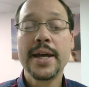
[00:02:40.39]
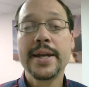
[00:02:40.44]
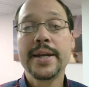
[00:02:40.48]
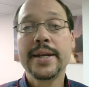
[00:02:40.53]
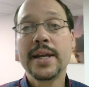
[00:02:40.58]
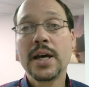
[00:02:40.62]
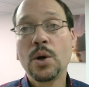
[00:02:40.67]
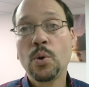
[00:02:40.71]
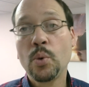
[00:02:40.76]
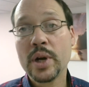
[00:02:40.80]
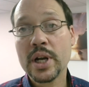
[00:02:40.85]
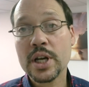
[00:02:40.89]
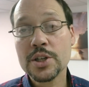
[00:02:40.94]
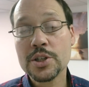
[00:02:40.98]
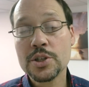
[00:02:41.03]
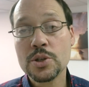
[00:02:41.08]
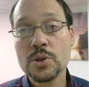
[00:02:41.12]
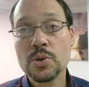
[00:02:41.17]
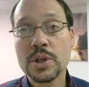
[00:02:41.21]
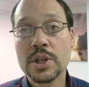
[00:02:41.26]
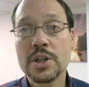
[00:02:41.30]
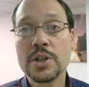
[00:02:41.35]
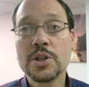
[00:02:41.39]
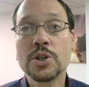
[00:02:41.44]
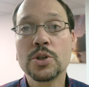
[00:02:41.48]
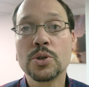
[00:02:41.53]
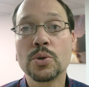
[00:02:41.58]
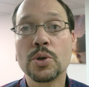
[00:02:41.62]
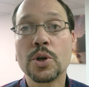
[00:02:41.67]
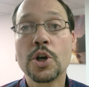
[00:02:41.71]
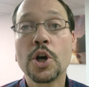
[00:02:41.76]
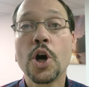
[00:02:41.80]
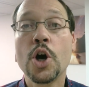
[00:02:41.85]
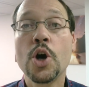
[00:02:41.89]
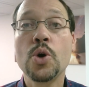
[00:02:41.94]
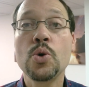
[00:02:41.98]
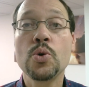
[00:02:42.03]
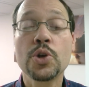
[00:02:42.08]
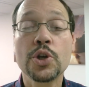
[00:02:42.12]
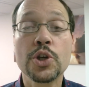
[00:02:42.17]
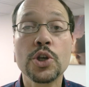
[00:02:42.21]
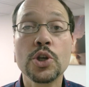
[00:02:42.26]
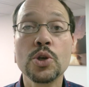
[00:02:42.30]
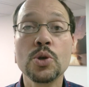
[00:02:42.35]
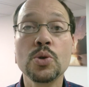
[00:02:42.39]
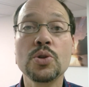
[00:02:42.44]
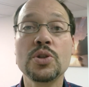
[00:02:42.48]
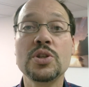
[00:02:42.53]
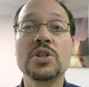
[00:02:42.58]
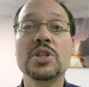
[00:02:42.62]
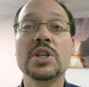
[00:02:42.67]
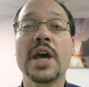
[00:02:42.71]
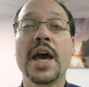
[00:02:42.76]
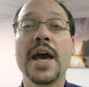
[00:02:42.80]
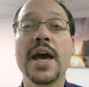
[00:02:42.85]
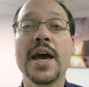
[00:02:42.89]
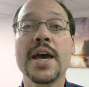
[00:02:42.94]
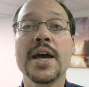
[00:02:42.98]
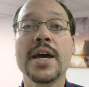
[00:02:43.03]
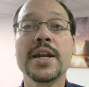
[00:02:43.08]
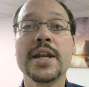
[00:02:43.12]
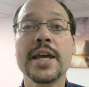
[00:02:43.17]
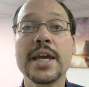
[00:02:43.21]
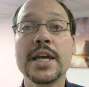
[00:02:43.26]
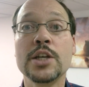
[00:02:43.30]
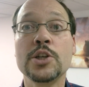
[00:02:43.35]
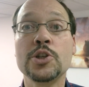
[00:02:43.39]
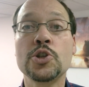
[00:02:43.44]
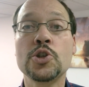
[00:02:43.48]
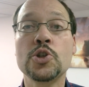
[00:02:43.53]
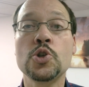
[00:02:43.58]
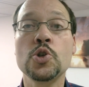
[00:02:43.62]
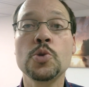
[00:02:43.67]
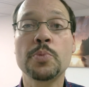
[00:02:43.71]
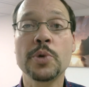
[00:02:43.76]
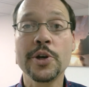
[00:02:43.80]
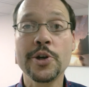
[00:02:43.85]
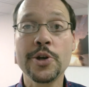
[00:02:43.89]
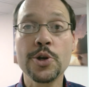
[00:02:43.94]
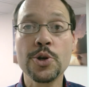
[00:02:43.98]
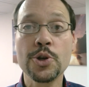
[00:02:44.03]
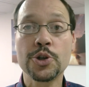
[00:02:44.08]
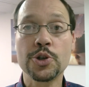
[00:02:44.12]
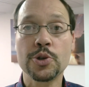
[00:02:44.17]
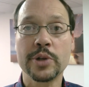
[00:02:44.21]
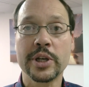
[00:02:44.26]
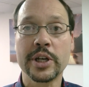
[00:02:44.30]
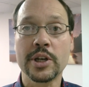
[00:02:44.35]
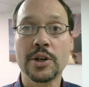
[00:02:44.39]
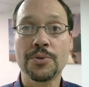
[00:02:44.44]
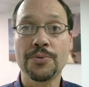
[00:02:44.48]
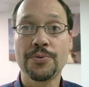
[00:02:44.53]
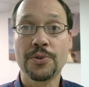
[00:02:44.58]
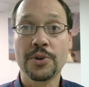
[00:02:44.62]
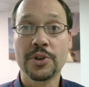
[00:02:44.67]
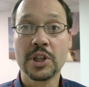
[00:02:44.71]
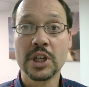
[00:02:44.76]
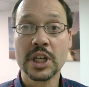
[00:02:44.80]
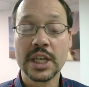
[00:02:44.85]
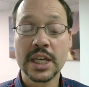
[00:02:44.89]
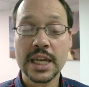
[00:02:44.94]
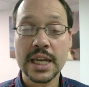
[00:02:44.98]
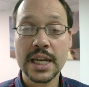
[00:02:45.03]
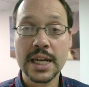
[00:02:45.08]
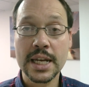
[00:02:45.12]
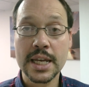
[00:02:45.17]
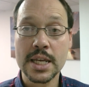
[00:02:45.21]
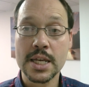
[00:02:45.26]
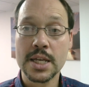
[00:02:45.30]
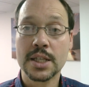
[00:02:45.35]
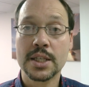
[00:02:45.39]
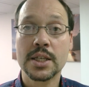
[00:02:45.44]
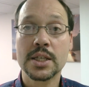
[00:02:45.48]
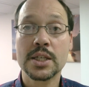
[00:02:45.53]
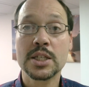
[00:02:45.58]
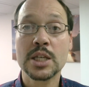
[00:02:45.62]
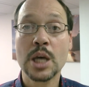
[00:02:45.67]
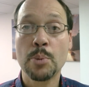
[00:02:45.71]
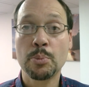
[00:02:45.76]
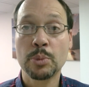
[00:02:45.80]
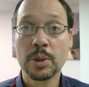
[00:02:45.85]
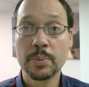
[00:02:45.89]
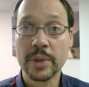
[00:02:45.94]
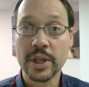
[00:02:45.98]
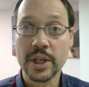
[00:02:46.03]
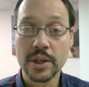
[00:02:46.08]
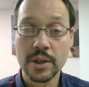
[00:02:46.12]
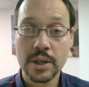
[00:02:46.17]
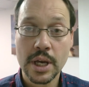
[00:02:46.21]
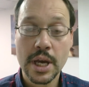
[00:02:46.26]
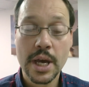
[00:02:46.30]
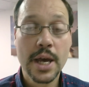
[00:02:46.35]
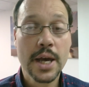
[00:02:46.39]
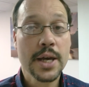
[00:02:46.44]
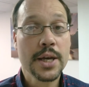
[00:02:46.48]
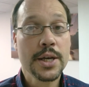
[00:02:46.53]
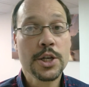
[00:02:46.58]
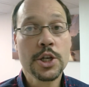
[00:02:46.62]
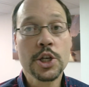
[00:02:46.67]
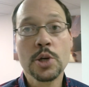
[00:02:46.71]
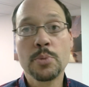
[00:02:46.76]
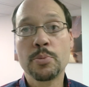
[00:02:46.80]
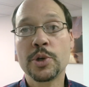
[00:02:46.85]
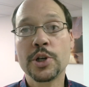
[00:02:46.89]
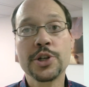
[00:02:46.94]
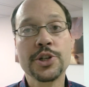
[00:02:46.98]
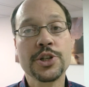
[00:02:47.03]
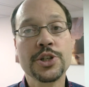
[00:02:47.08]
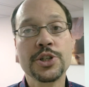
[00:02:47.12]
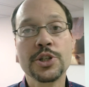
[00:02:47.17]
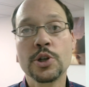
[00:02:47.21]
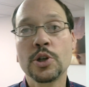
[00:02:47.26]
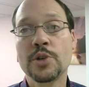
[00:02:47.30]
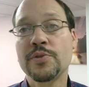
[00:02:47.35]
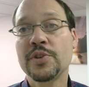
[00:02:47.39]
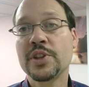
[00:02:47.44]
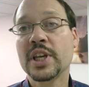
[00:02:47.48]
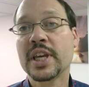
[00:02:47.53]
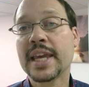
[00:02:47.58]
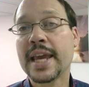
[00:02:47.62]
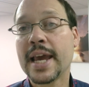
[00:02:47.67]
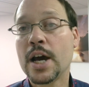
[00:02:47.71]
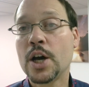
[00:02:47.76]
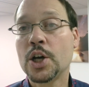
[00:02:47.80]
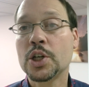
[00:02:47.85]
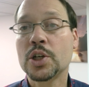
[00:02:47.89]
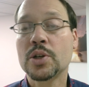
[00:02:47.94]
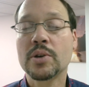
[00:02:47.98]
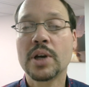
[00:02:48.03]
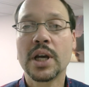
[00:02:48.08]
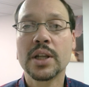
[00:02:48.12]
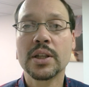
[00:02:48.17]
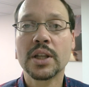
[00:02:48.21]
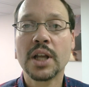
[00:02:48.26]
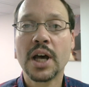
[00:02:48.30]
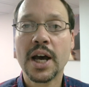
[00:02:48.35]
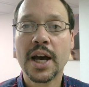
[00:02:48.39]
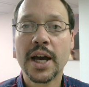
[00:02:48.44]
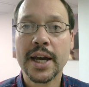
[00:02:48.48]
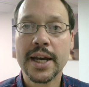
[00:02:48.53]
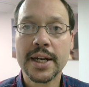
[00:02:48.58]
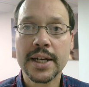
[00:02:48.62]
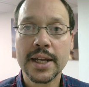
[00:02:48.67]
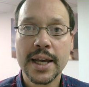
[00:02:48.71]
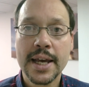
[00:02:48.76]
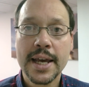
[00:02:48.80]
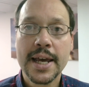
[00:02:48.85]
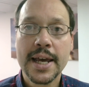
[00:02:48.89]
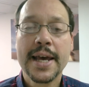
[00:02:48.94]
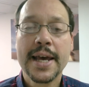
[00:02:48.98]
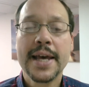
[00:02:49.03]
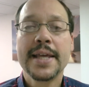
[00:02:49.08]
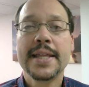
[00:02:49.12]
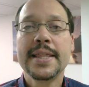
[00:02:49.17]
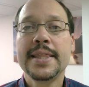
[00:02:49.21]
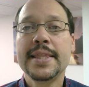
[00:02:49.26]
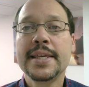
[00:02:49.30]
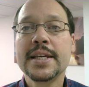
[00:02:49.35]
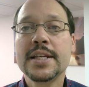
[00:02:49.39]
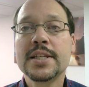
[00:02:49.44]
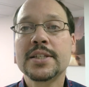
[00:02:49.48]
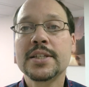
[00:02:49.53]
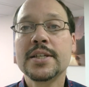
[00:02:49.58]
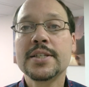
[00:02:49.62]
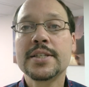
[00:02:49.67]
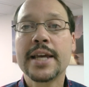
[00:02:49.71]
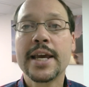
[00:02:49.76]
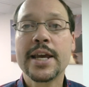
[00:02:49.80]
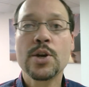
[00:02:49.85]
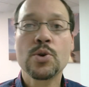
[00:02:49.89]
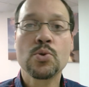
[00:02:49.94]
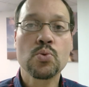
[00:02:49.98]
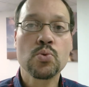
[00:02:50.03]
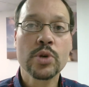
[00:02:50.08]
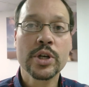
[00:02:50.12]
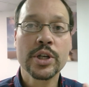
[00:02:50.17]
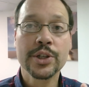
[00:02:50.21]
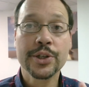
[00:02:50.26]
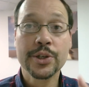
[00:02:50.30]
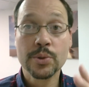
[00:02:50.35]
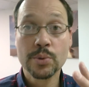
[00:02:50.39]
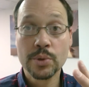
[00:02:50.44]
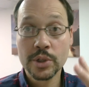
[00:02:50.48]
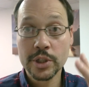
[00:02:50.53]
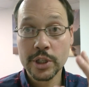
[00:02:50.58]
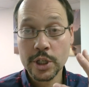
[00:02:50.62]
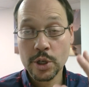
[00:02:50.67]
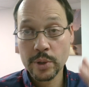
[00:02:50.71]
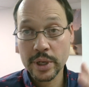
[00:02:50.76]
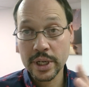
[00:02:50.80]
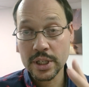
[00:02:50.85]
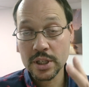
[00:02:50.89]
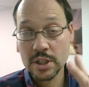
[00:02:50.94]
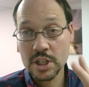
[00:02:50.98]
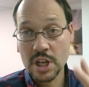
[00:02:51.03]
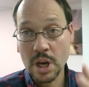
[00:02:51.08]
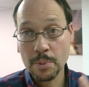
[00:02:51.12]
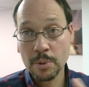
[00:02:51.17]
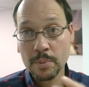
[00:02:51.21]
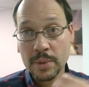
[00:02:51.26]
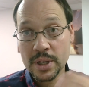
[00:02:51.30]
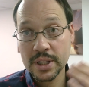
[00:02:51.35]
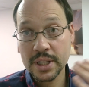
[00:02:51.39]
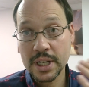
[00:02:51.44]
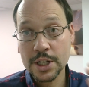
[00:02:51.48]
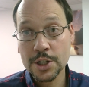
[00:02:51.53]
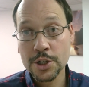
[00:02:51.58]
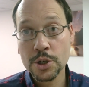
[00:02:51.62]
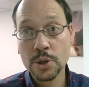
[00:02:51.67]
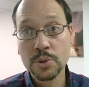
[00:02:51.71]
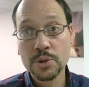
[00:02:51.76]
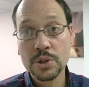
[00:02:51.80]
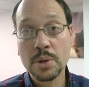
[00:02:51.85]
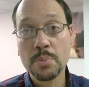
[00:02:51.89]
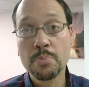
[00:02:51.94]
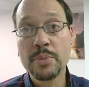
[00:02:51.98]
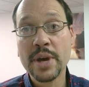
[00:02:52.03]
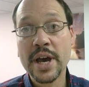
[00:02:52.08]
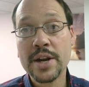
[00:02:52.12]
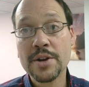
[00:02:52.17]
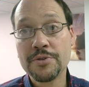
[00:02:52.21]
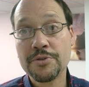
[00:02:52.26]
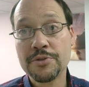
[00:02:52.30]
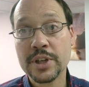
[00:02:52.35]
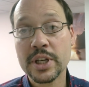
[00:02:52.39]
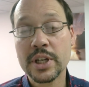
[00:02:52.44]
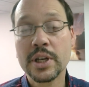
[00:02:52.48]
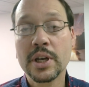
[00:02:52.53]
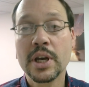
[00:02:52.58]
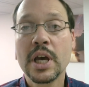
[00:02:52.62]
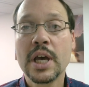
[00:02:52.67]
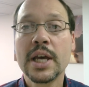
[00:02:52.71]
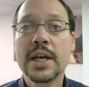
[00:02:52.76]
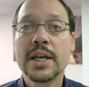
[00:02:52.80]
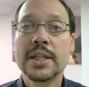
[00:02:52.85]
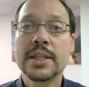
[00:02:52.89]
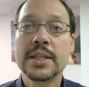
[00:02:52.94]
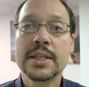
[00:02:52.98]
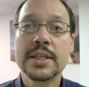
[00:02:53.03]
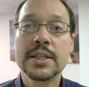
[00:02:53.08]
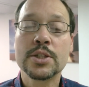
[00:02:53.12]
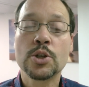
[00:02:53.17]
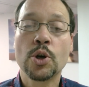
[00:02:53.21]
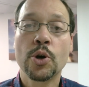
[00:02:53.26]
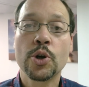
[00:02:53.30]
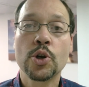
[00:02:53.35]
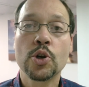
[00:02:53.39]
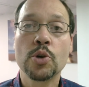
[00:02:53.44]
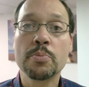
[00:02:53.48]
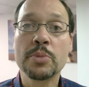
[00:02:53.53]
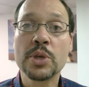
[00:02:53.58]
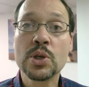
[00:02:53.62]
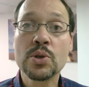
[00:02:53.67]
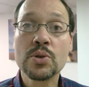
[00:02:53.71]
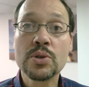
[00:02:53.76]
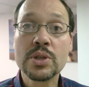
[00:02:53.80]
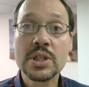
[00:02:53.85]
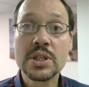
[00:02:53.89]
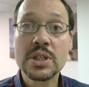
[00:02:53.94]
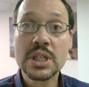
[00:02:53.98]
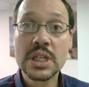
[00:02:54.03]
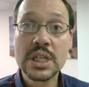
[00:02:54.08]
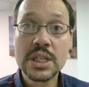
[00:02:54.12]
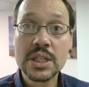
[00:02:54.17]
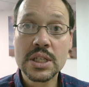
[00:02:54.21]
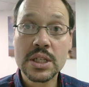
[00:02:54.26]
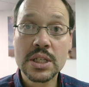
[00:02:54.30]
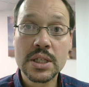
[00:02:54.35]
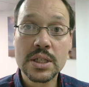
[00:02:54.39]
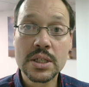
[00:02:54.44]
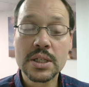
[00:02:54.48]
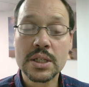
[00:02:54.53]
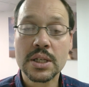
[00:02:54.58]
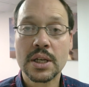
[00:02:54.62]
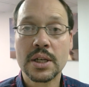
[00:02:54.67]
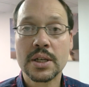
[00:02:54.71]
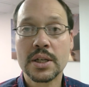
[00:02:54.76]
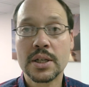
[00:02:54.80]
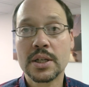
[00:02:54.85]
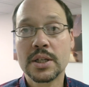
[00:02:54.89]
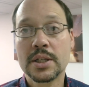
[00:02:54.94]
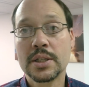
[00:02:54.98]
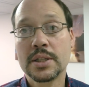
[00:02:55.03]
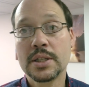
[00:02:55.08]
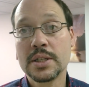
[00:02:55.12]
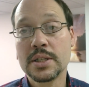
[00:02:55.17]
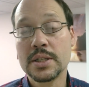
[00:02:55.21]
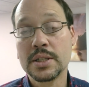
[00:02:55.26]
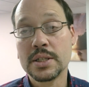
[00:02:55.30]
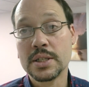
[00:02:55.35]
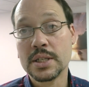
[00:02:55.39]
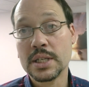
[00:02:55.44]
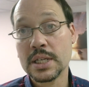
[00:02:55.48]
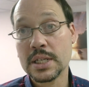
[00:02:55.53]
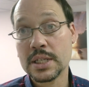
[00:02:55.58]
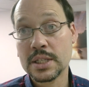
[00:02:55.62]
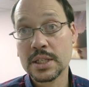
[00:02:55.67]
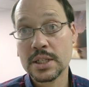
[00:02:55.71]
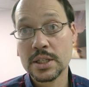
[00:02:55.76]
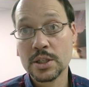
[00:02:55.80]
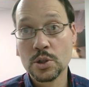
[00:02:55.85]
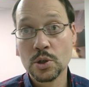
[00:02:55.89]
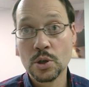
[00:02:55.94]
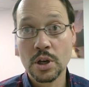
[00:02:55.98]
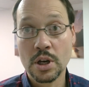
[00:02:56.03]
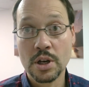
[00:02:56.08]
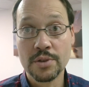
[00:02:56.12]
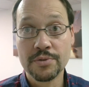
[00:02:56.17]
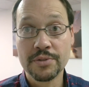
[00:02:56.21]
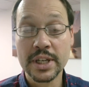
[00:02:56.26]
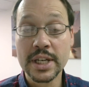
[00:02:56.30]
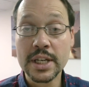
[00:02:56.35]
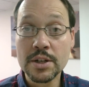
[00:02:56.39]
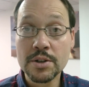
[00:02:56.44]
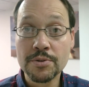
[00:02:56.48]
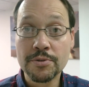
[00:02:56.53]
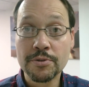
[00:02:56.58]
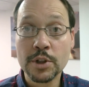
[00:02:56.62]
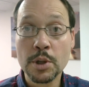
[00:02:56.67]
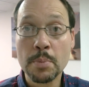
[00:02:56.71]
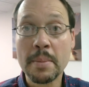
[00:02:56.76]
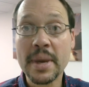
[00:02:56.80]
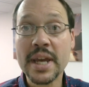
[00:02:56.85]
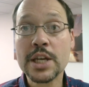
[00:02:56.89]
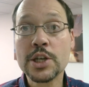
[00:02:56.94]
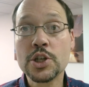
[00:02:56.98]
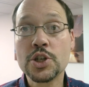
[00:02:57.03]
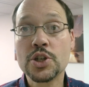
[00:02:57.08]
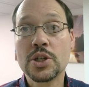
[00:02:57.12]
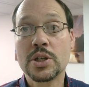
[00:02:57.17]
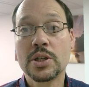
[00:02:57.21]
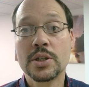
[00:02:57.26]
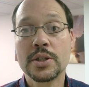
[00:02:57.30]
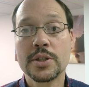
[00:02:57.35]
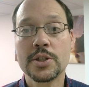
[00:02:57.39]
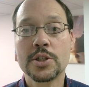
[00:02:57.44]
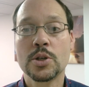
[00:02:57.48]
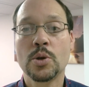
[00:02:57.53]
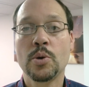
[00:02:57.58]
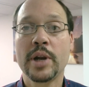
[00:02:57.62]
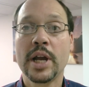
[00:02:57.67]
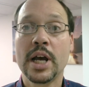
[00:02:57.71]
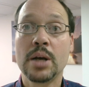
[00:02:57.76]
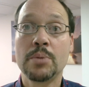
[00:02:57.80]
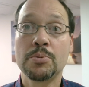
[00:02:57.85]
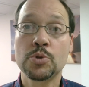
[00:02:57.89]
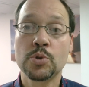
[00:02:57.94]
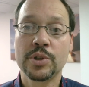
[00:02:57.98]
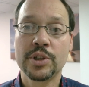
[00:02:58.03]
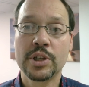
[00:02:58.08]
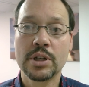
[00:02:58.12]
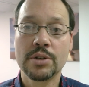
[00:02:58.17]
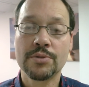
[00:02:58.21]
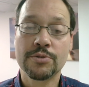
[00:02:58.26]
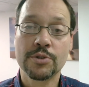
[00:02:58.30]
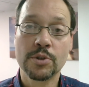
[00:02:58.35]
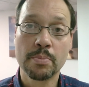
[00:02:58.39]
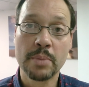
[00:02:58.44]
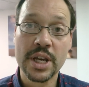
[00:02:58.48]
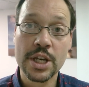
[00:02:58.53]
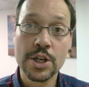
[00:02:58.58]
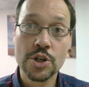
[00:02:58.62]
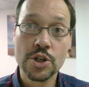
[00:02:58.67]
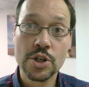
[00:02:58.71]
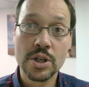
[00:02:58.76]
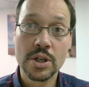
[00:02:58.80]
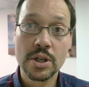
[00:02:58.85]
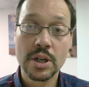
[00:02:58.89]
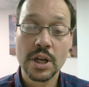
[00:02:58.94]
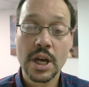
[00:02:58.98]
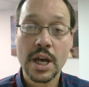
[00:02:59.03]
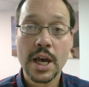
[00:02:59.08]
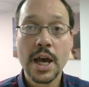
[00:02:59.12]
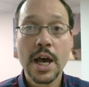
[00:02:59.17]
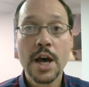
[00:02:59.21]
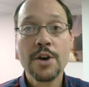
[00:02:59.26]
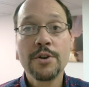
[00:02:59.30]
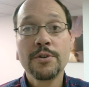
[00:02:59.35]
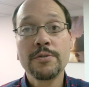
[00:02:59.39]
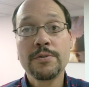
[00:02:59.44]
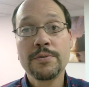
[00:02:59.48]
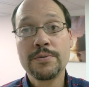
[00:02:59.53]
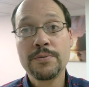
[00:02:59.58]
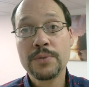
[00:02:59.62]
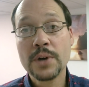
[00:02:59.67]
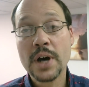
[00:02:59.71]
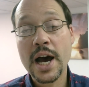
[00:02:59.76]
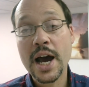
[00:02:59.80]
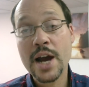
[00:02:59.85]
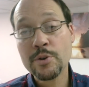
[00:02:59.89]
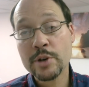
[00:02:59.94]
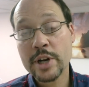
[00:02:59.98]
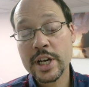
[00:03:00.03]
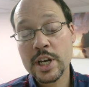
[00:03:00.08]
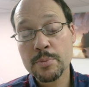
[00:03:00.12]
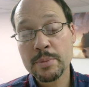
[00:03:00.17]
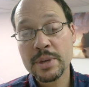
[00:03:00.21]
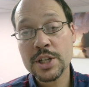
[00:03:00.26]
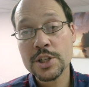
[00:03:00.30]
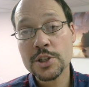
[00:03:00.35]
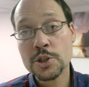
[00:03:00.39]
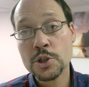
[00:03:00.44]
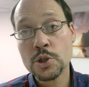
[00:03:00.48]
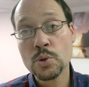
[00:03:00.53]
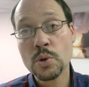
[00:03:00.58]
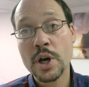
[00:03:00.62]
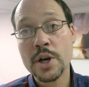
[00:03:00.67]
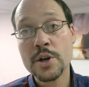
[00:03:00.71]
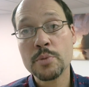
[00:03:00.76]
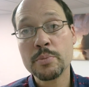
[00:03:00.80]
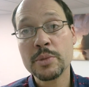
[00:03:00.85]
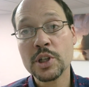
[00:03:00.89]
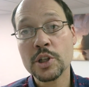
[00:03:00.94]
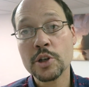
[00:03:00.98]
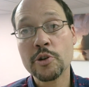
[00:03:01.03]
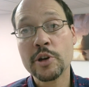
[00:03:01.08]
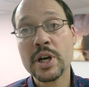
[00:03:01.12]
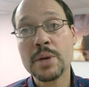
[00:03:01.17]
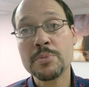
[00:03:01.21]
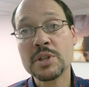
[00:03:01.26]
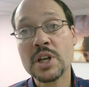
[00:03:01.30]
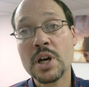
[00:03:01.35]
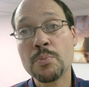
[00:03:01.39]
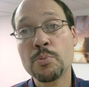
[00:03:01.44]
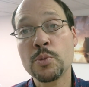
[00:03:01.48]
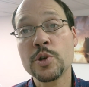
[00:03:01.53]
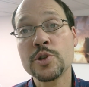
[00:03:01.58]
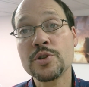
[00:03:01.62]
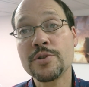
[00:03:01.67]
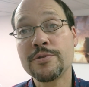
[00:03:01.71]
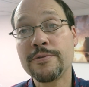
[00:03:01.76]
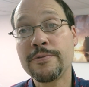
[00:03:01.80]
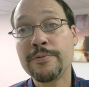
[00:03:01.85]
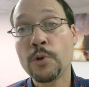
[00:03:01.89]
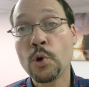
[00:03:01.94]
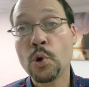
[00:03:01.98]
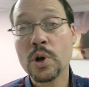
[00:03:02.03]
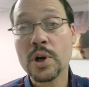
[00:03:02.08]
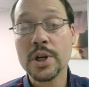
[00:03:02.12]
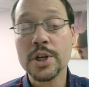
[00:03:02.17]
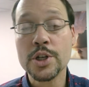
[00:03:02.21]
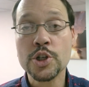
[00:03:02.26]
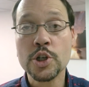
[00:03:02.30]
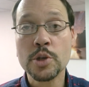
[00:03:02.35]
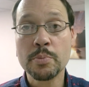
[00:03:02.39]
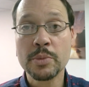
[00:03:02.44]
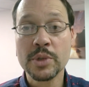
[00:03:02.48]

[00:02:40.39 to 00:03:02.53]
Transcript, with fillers: Now, what else you can do? C O Q ten, a super nutrient for the kidney. It's a supplement. You can purchase it over the counter, online. And this is a really, really great supplement that's shown to benefit these autoimmune diseases, uh, these diseases of inflammation, so it helps with the inflammation. I recommend two hundred milligrams, upwards of four hundred